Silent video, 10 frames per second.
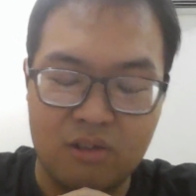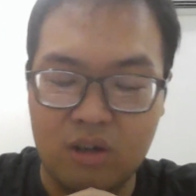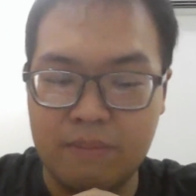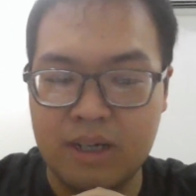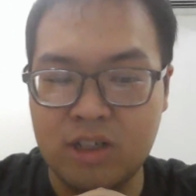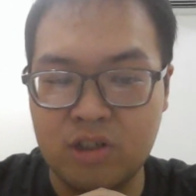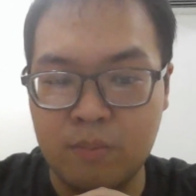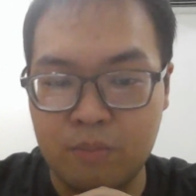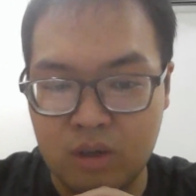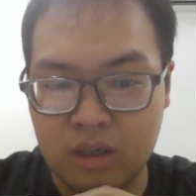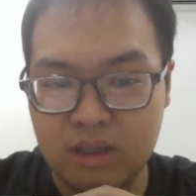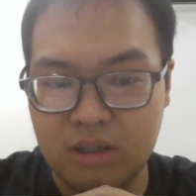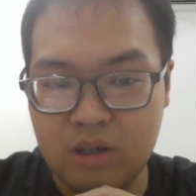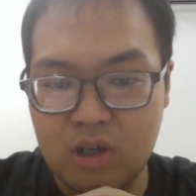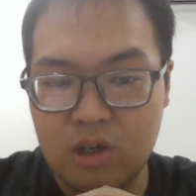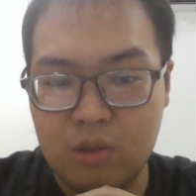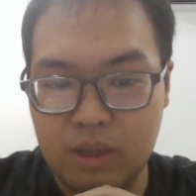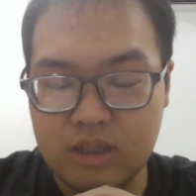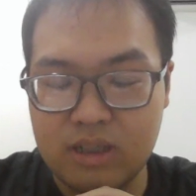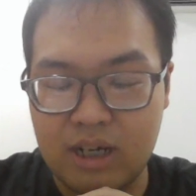my digital books,
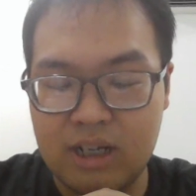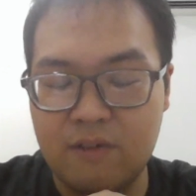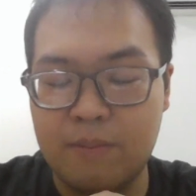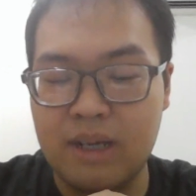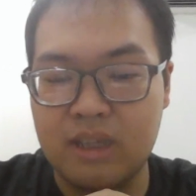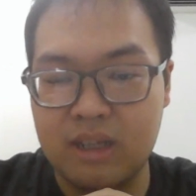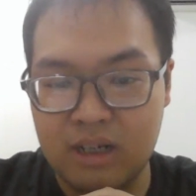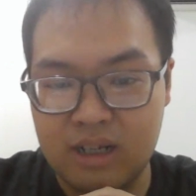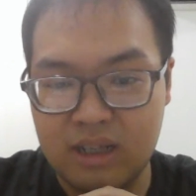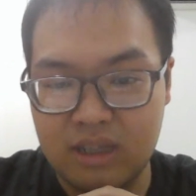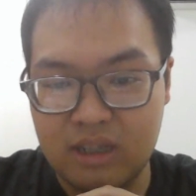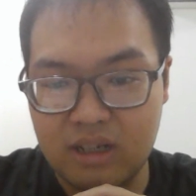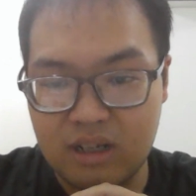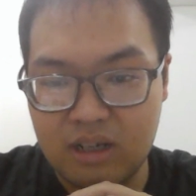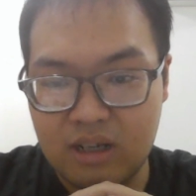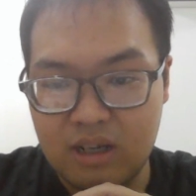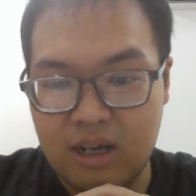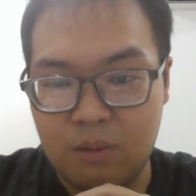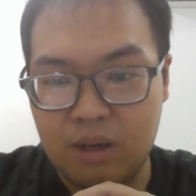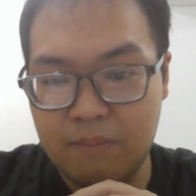which I need for my studies,
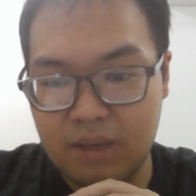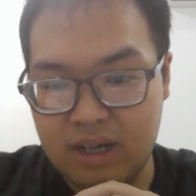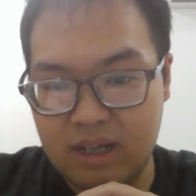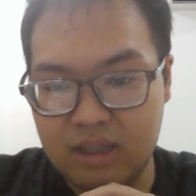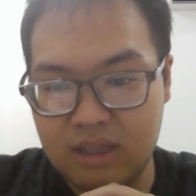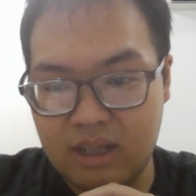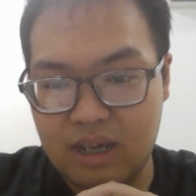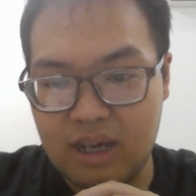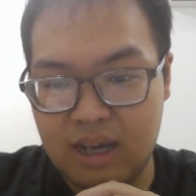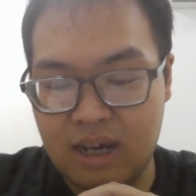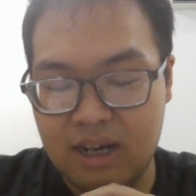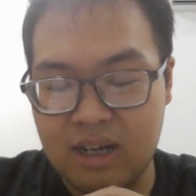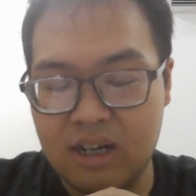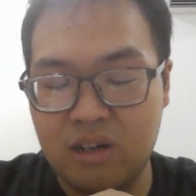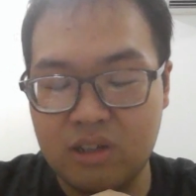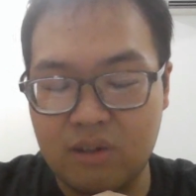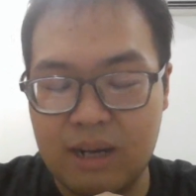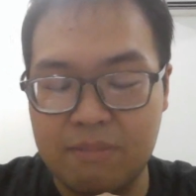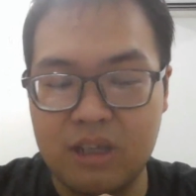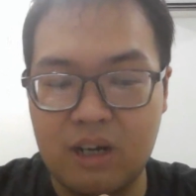in one place. And it also
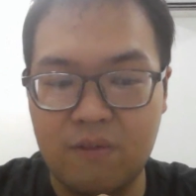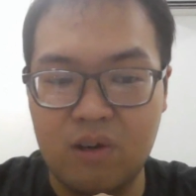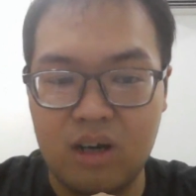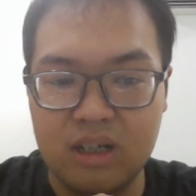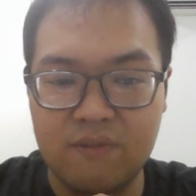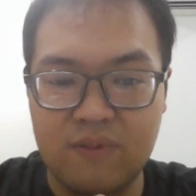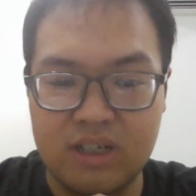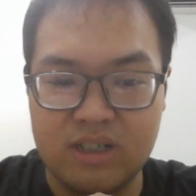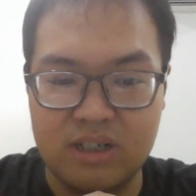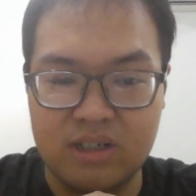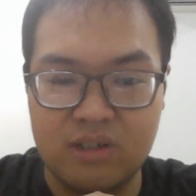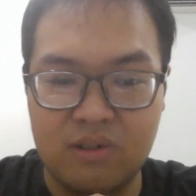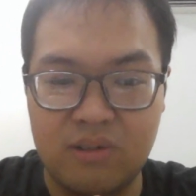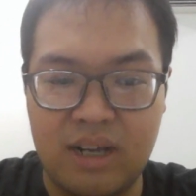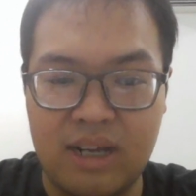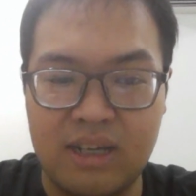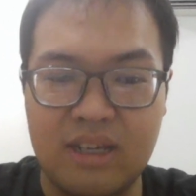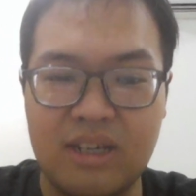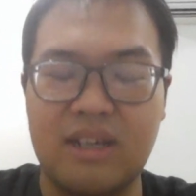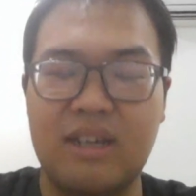has several other features to like
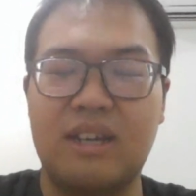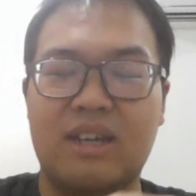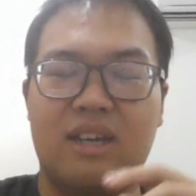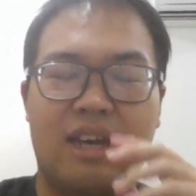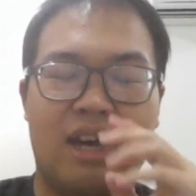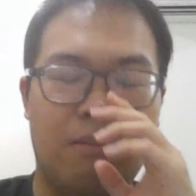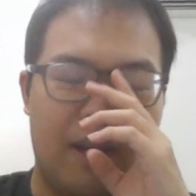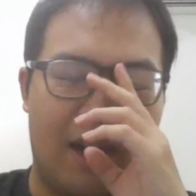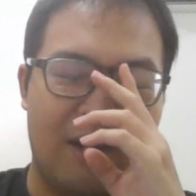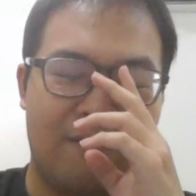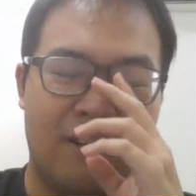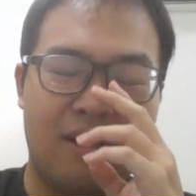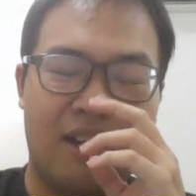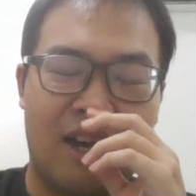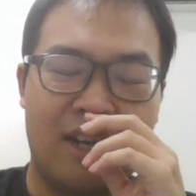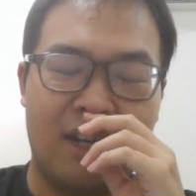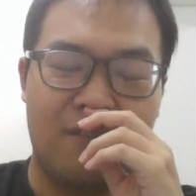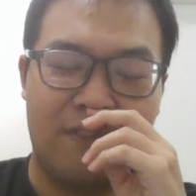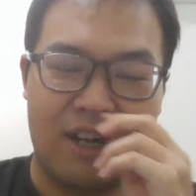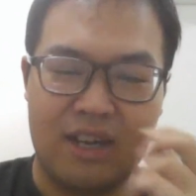help
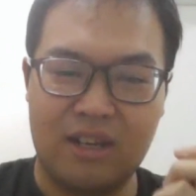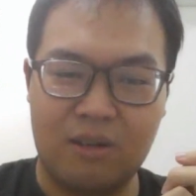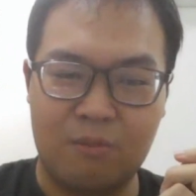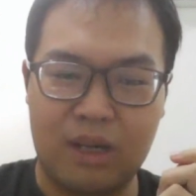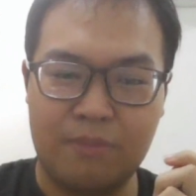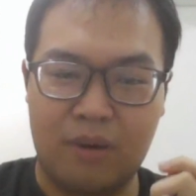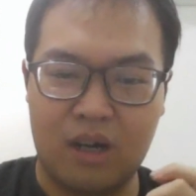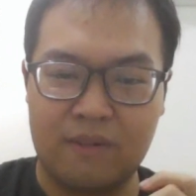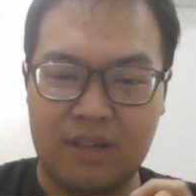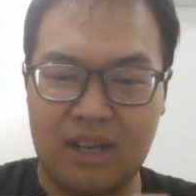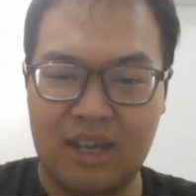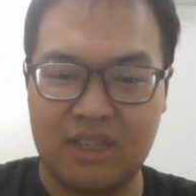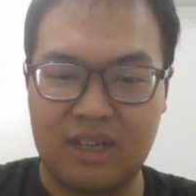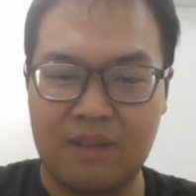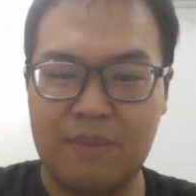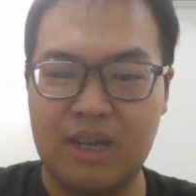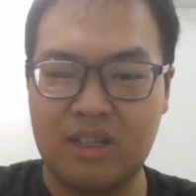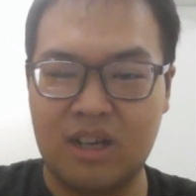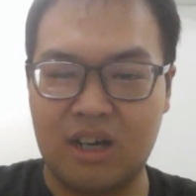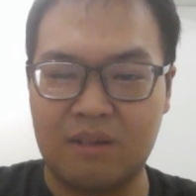identifying what part of the lesson is being
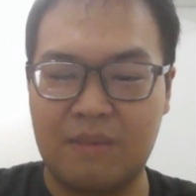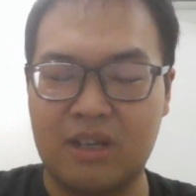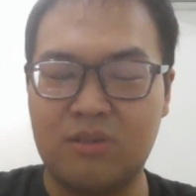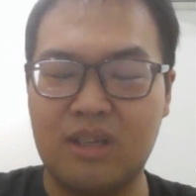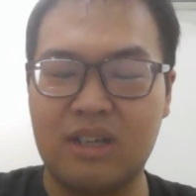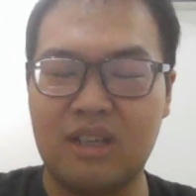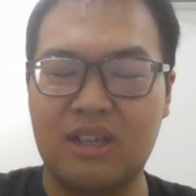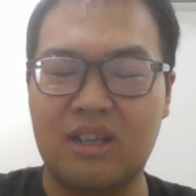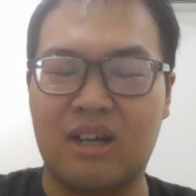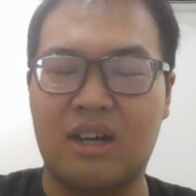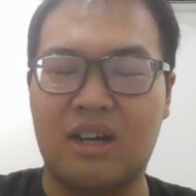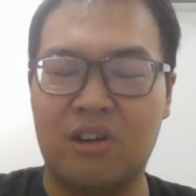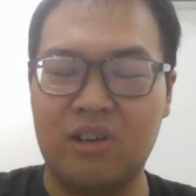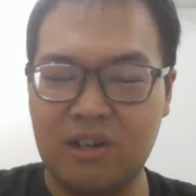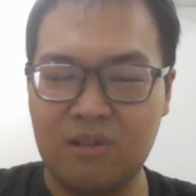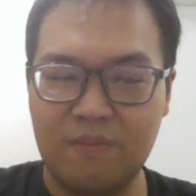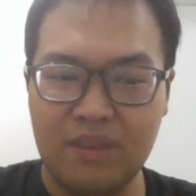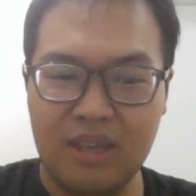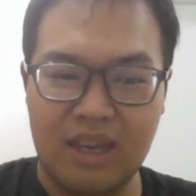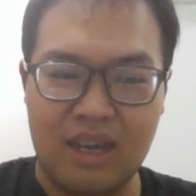taught by using the audio
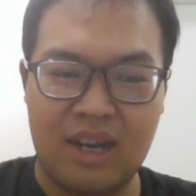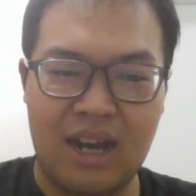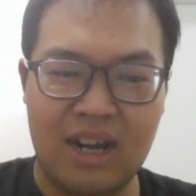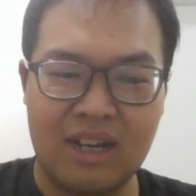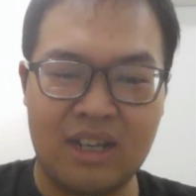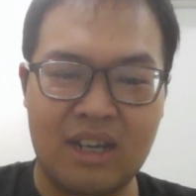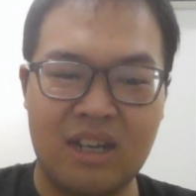and highlighting